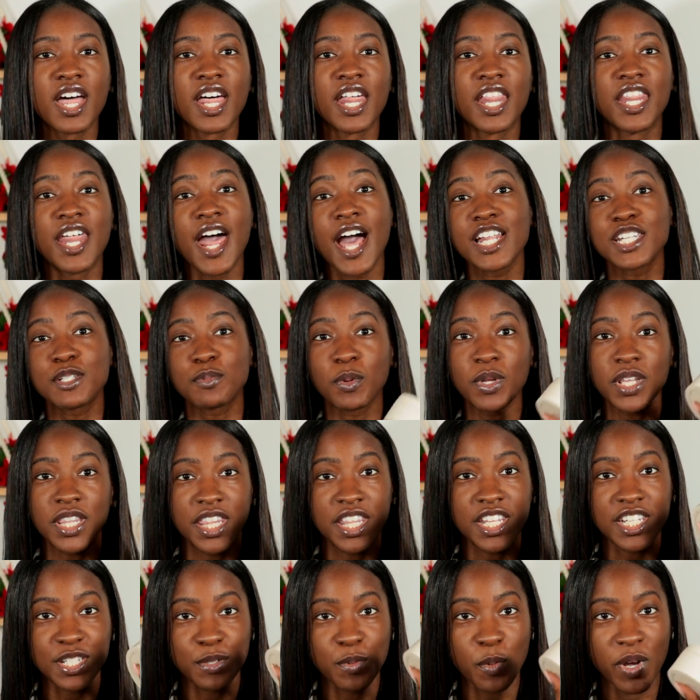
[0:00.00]
That's what
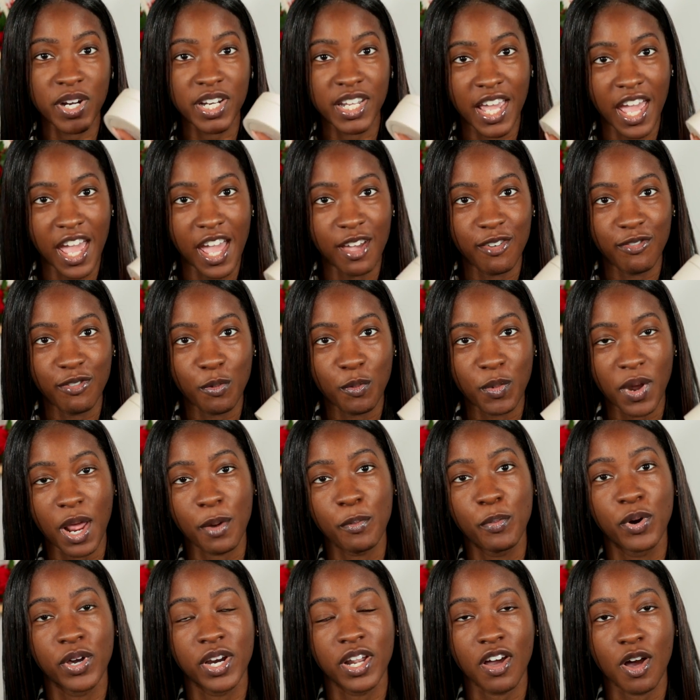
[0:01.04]
this one gave when I
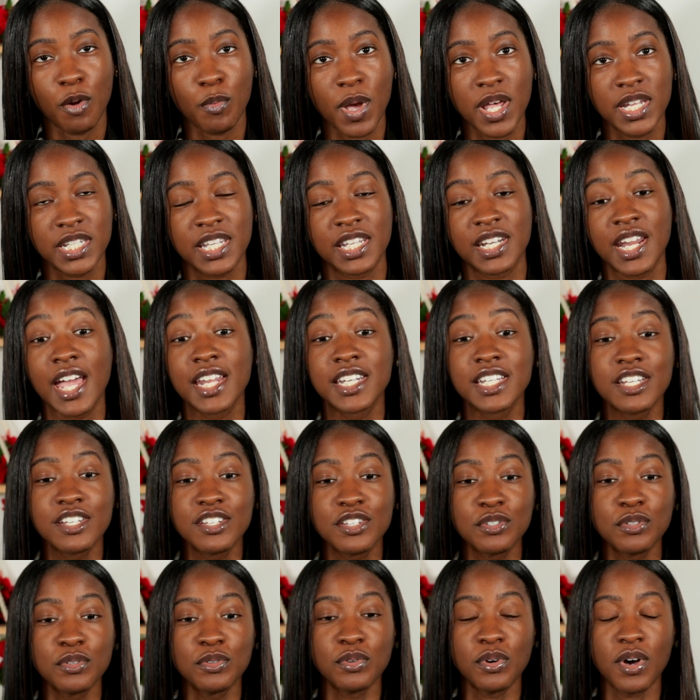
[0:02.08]
put it on my skin. I did
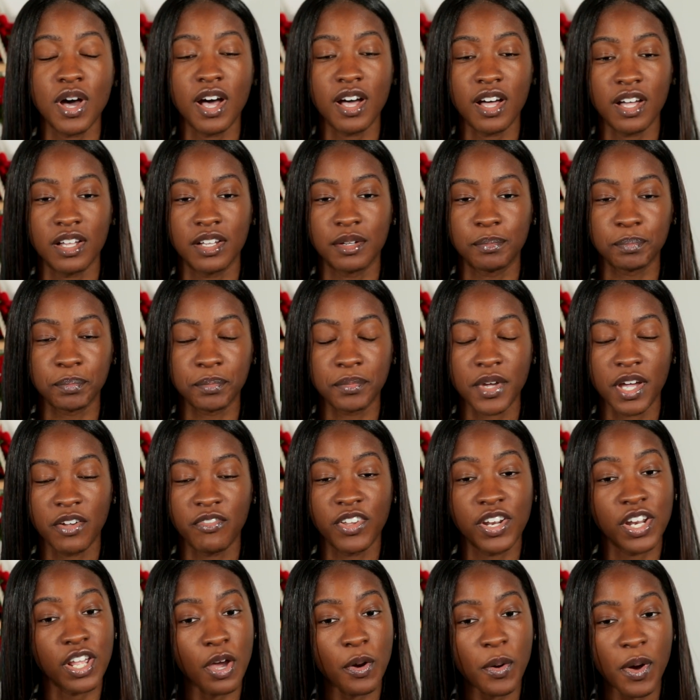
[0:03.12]
do um, a
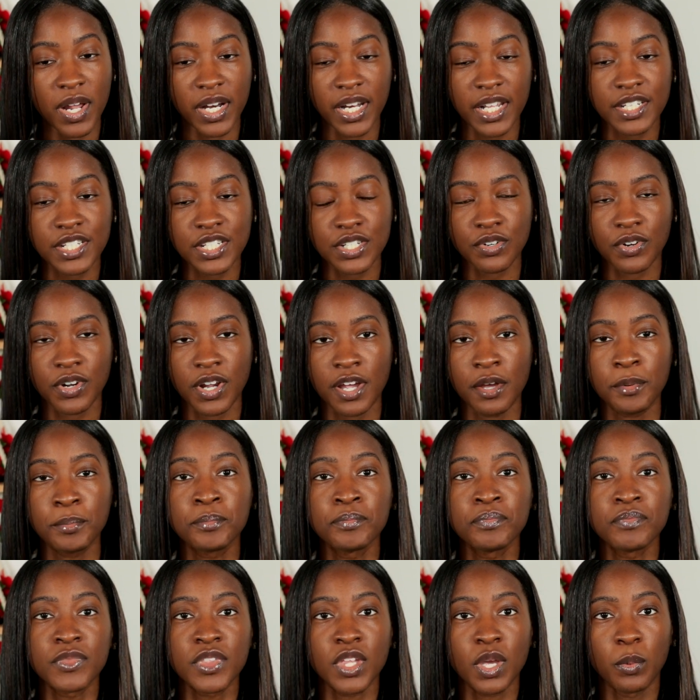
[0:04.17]
video on Instagram
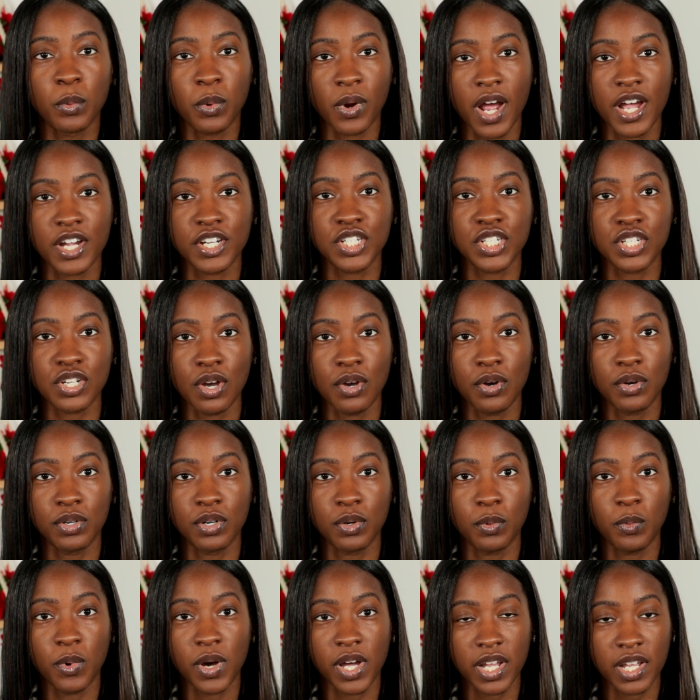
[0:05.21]
where I
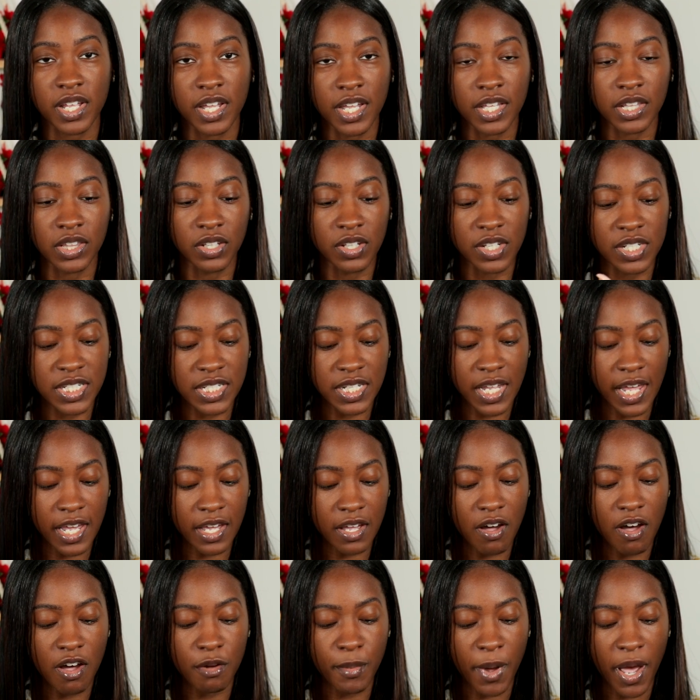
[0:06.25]
showed what it looks
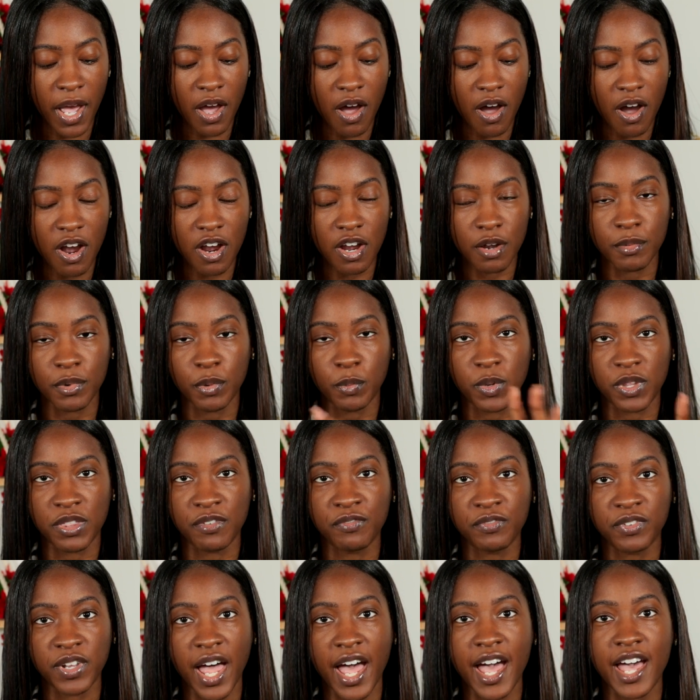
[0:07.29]
like on my arm
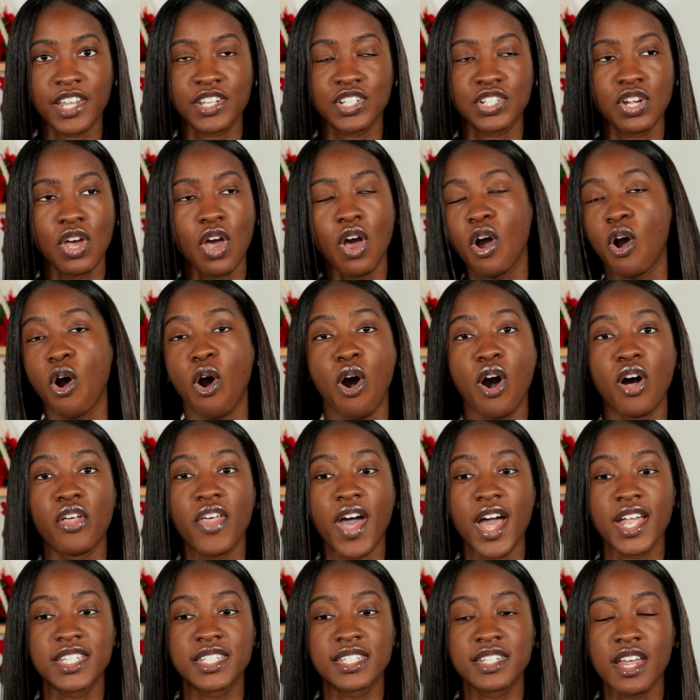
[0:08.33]
with flash, all
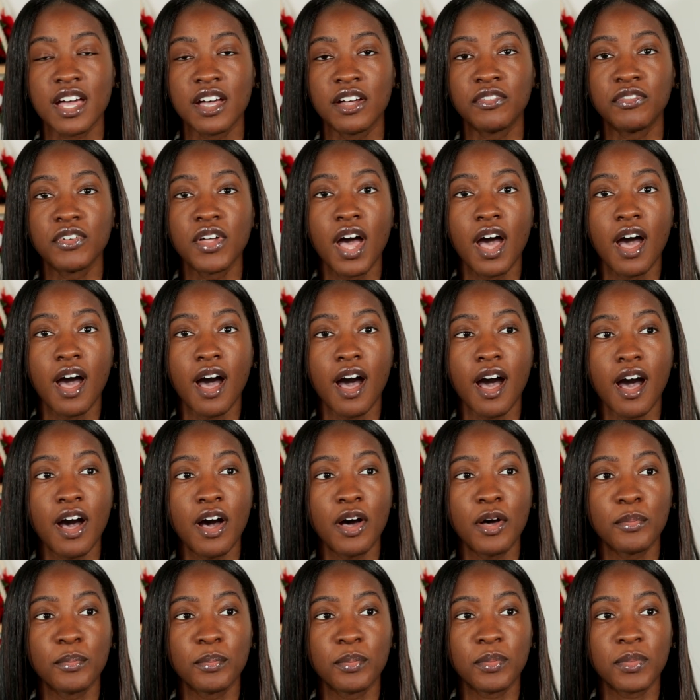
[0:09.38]
that stuff
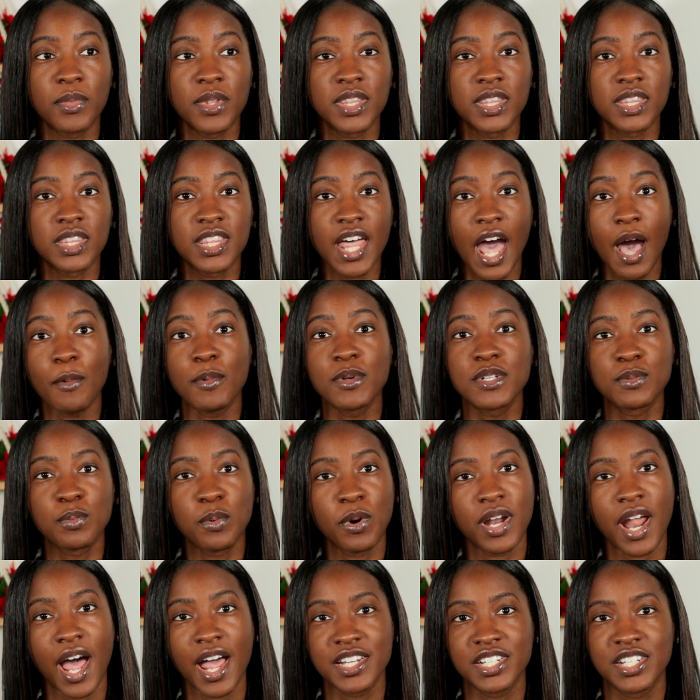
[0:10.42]
um, that was
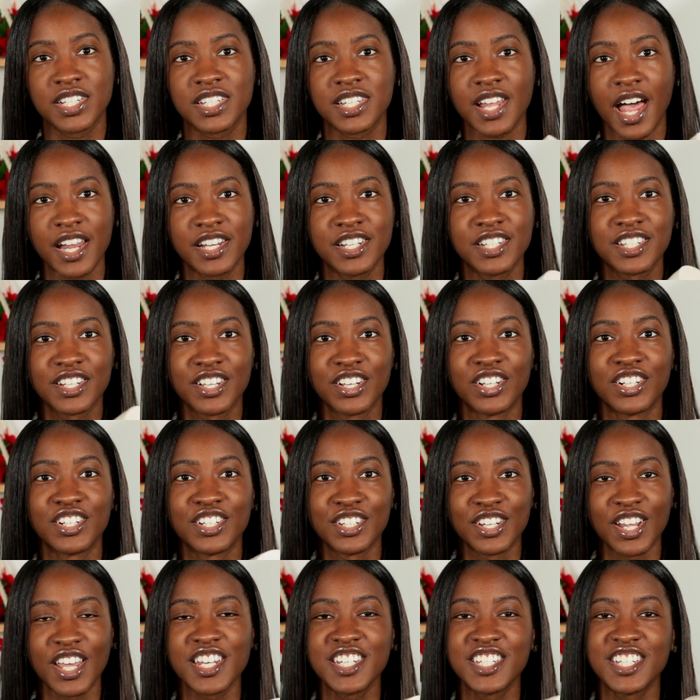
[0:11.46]
what I just, I just
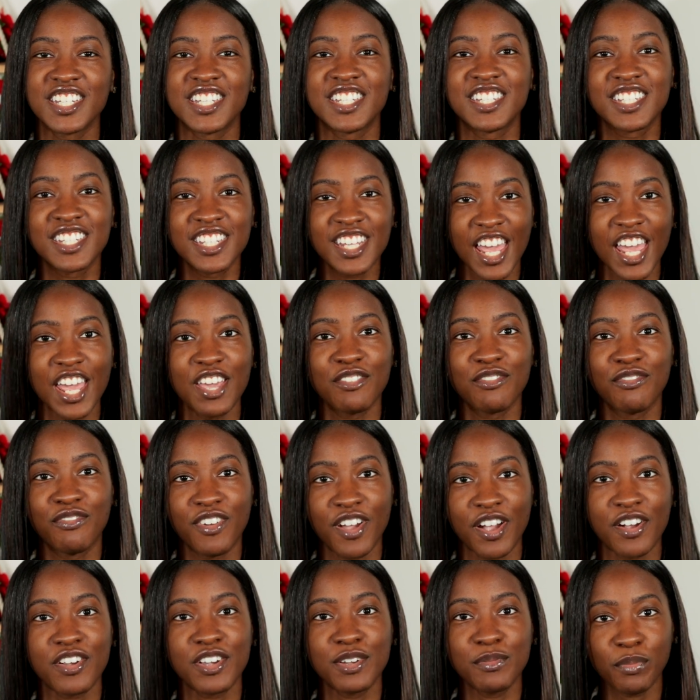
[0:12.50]
couldn't, it just gave
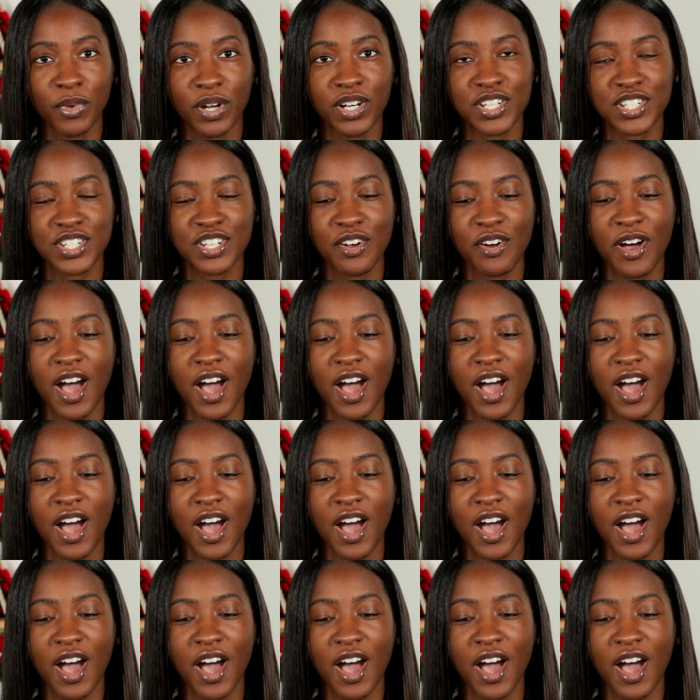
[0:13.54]
very much so.